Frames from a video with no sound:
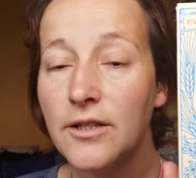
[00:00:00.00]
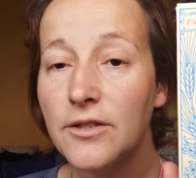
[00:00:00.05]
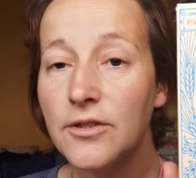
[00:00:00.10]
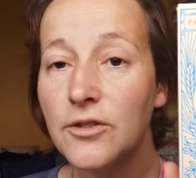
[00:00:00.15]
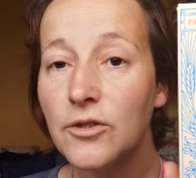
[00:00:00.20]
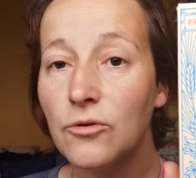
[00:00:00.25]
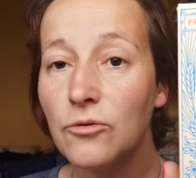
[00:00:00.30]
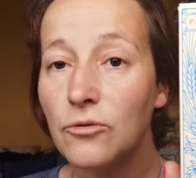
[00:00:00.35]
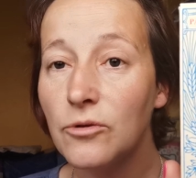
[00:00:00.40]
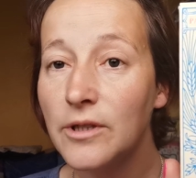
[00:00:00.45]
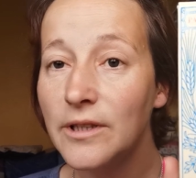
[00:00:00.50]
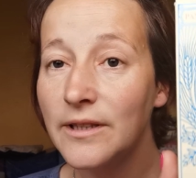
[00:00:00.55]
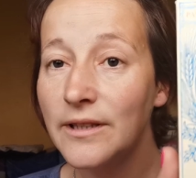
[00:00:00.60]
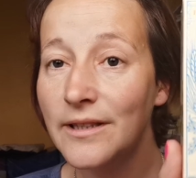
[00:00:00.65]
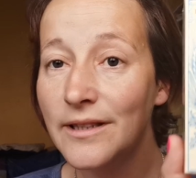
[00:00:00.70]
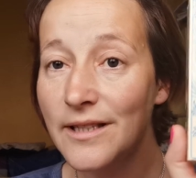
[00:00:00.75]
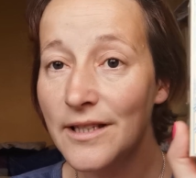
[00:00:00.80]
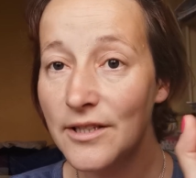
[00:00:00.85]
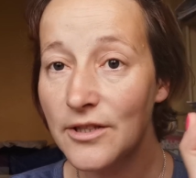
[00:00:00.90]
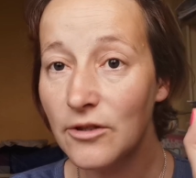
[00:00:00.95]
So
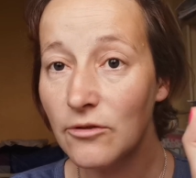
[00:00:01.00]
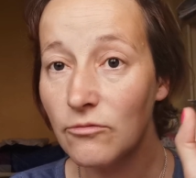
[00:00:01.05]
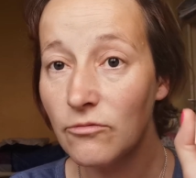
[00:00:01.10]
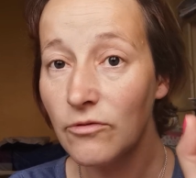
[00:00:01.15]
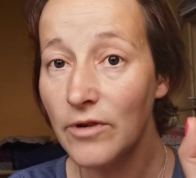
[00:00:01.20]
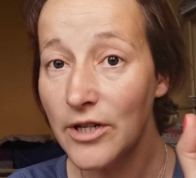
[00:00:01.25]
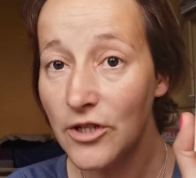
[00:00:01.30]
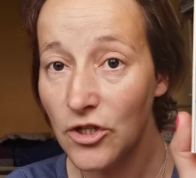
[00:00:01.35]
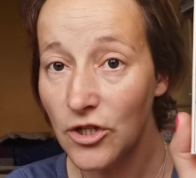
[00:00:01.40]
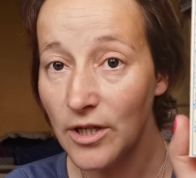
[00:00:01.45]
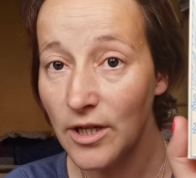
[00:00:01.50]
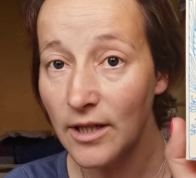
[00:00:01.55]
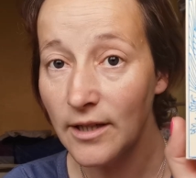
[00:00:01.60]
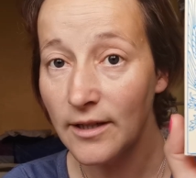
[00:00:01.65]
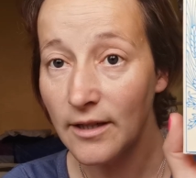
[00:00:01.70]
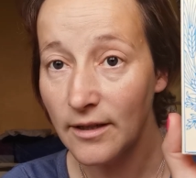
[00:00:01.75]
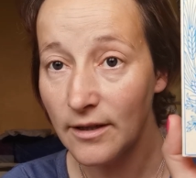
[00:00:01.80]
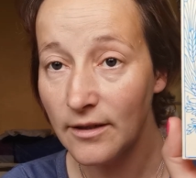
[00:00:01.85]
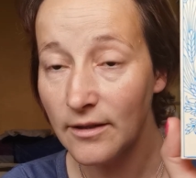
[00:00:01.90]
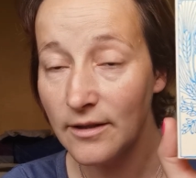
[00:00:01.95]
this original
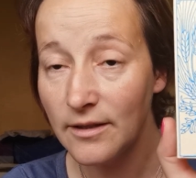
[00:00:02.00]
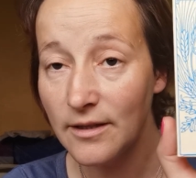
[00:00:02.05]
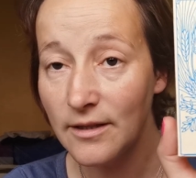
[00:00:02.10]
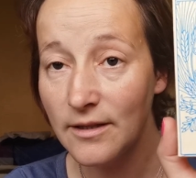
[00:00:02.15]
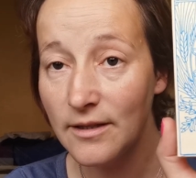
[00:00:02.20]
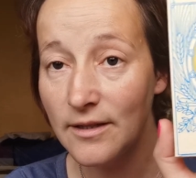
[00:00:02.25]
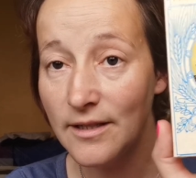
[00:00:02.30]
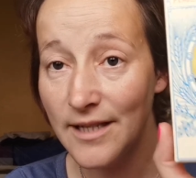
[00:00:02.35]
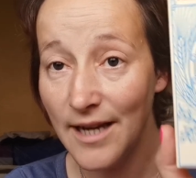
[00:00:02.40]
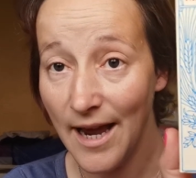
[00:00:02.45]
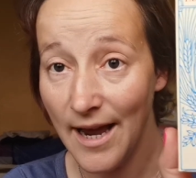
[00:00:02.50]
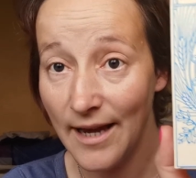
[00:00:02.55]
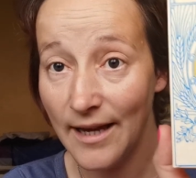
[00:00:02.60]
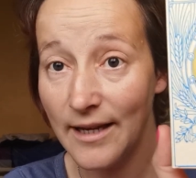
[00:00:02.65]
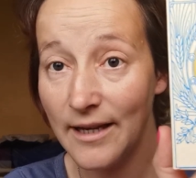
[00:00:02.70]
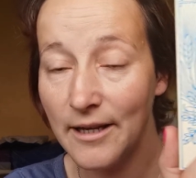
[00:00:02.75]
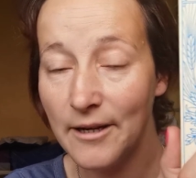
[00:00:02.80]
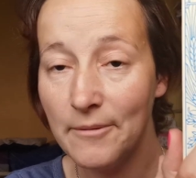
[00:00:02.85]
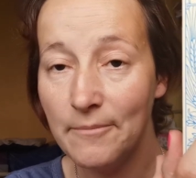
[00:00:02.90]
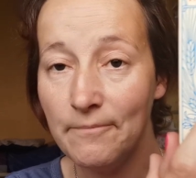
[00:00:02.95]

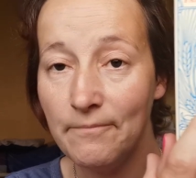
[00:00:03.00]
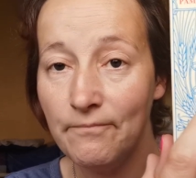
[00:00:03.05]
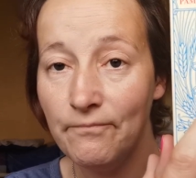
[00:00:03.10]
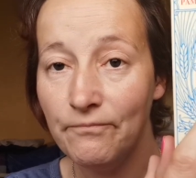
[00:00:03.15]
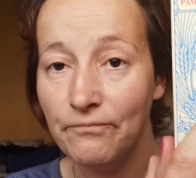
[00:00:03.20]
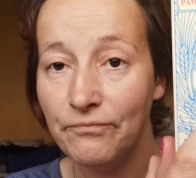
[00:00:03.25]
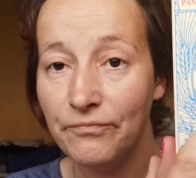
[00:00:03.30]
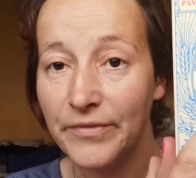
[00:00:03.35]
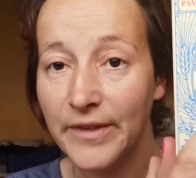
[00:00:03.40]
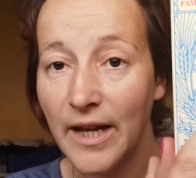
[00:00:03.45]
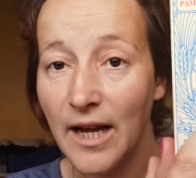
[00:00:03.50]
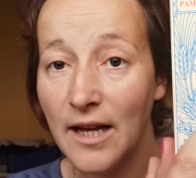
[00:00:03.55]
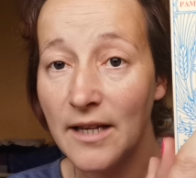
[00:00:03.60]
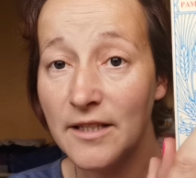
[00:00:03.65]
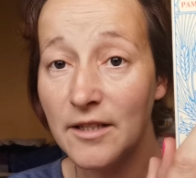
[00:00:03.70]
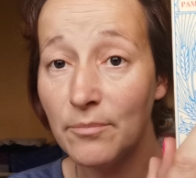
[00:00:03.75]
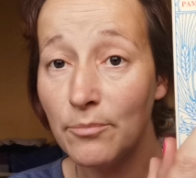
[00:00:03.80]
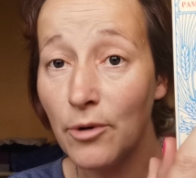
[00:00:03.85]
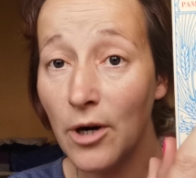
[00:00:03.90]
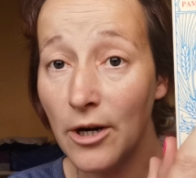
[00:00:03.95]
deck
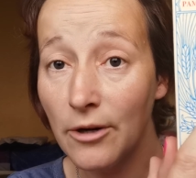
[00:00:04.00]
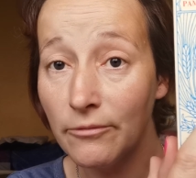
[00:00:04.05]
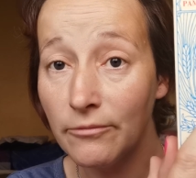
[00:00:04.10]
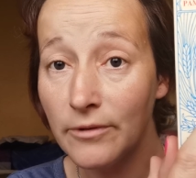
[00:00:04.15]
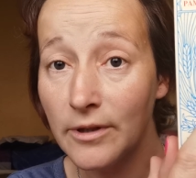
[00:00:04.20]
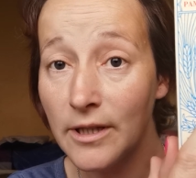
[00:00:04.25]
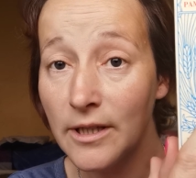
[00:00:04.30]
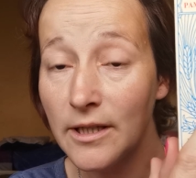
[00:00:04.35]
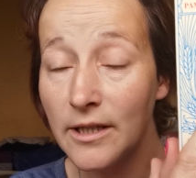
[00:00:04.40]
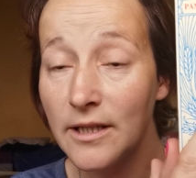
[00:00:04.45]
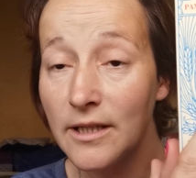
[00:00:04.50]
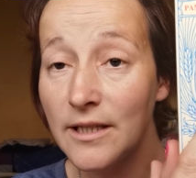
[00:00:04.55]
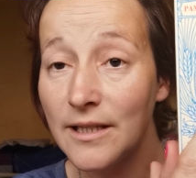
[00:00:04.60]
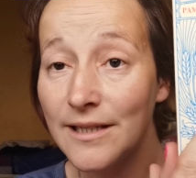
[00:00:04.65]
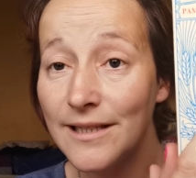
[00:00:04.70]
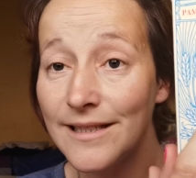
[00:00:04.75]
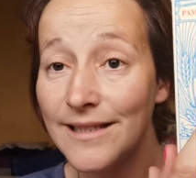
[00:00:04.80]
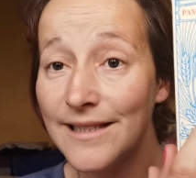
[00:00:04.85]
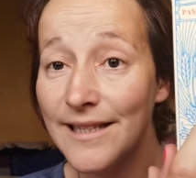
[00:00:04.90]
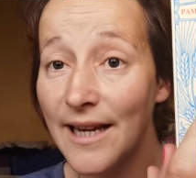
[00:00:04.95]
has a brown
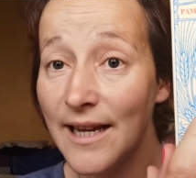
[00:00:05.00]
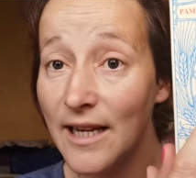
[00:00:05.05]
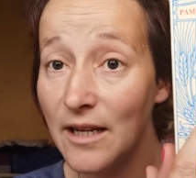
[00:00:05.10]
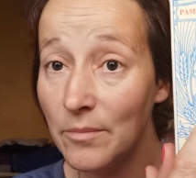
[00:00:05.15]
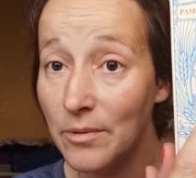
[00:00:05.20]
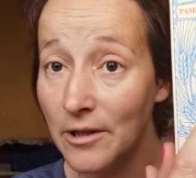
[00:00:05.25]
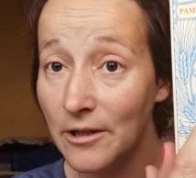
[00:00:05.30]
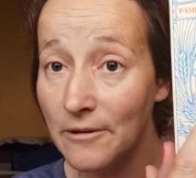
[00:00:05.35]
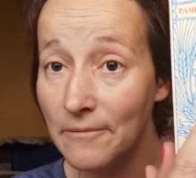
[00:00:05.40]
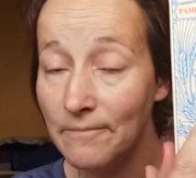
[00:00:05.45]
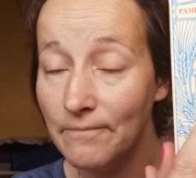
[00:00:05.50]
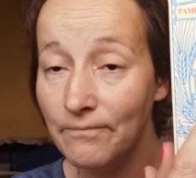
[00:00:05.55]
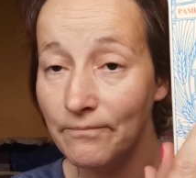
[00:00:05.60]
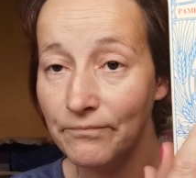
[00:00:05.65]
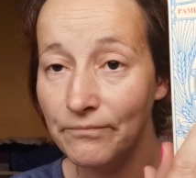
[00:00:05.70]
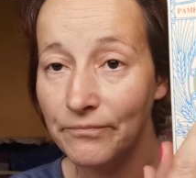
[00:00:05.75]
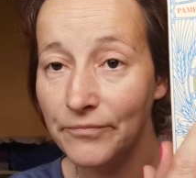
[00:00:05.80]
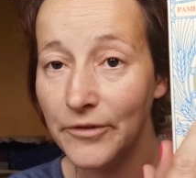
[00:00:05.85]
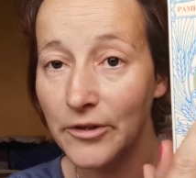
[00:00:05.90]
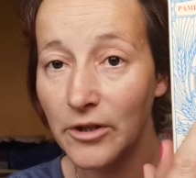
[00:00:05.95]
table,
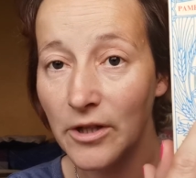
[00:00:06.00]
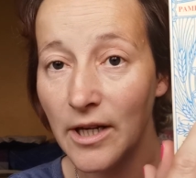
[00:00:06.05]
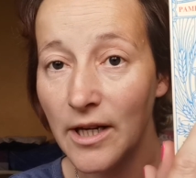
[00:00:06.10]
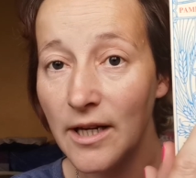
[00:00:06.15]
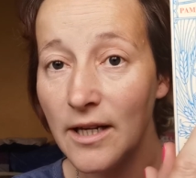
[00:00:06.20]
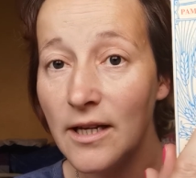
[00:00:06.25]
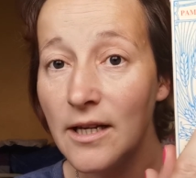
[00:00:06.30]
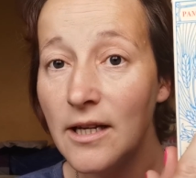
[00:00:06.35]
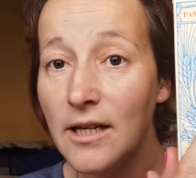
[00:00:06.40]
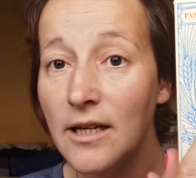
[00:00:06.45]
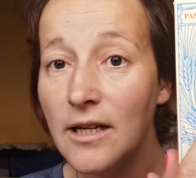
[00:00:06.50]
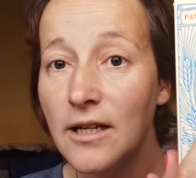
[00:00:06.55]
okay?